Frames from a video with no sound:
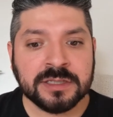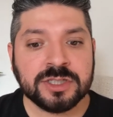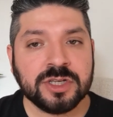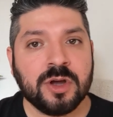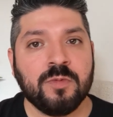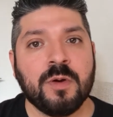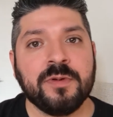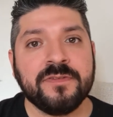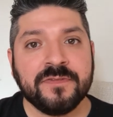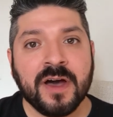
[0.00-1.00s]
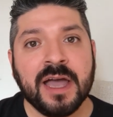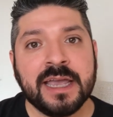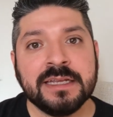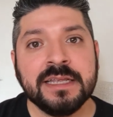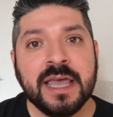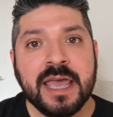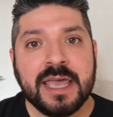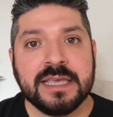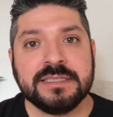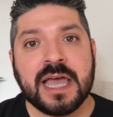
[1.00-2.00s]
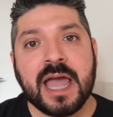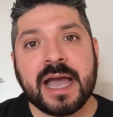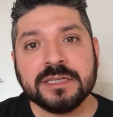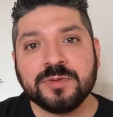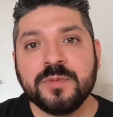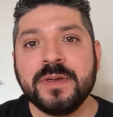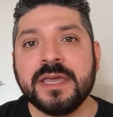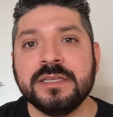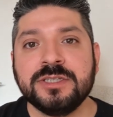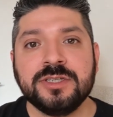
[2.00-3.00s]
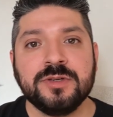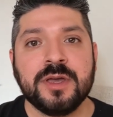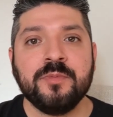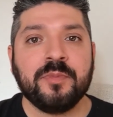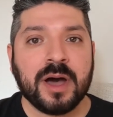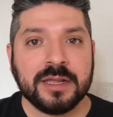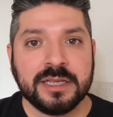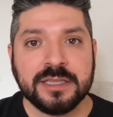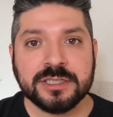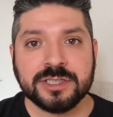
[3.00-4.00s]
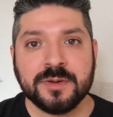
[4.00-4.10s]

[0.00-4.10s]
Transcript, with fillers: And so what we find is that as we begin to embody the